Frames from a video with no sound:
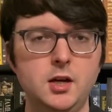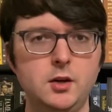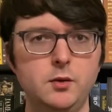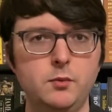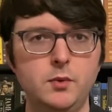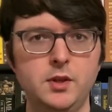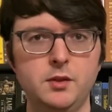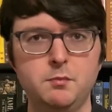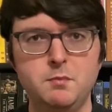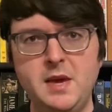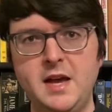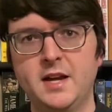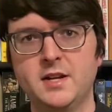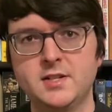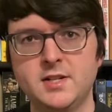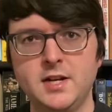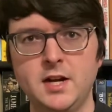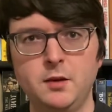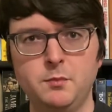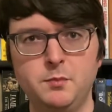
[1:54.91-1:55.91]
with
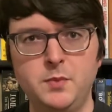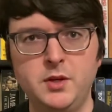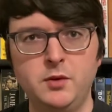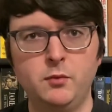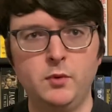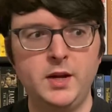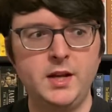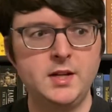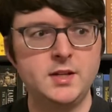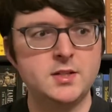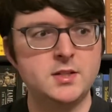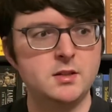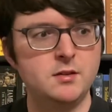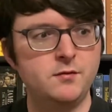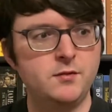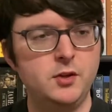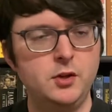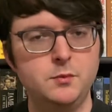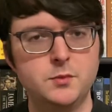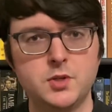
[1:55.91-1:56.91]
maxed out bit rates. The
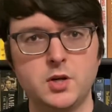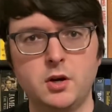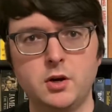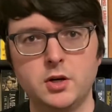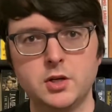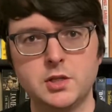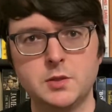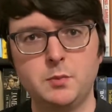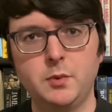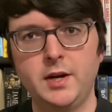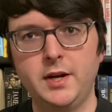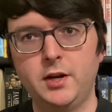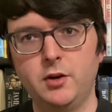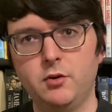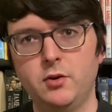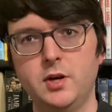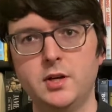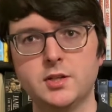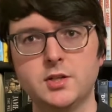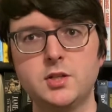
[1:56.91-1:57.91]
films are spread
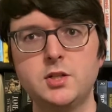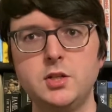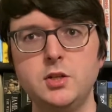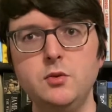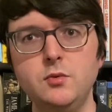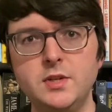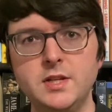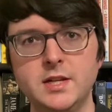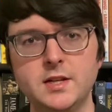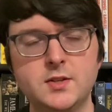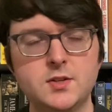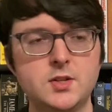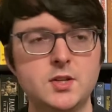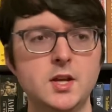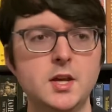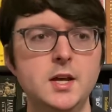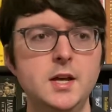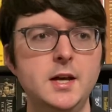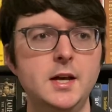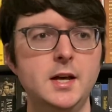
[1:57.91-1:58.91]
across 2 discs,
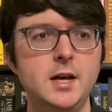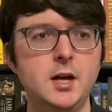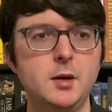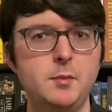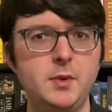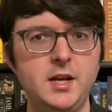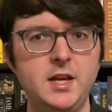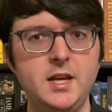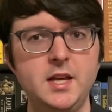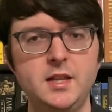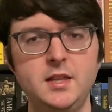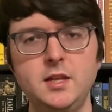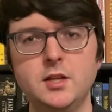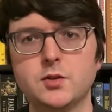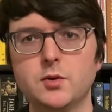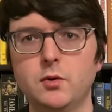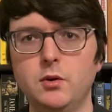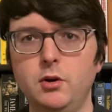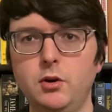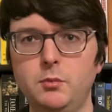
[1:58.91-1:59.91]
but again, these
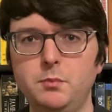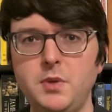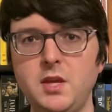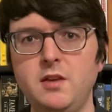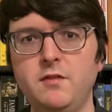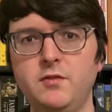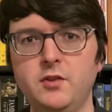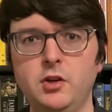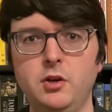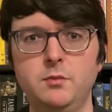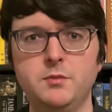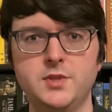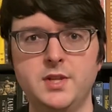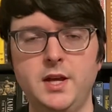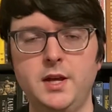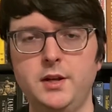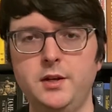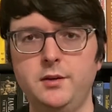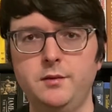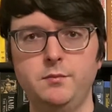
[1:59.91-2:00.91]
are all B films
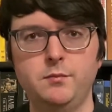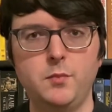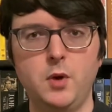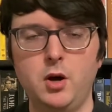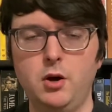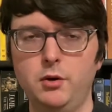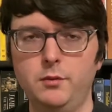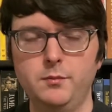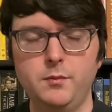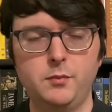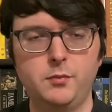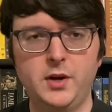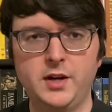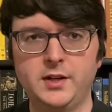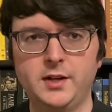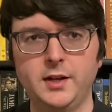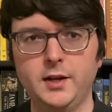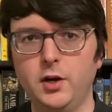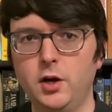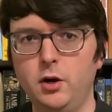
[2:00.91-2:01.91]
that
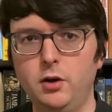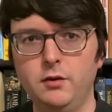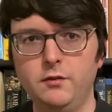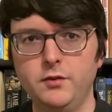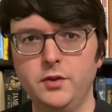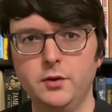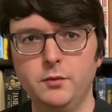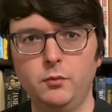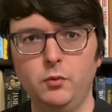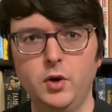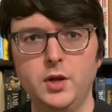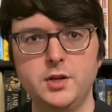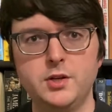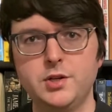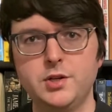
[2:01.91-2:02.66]
practically all of them run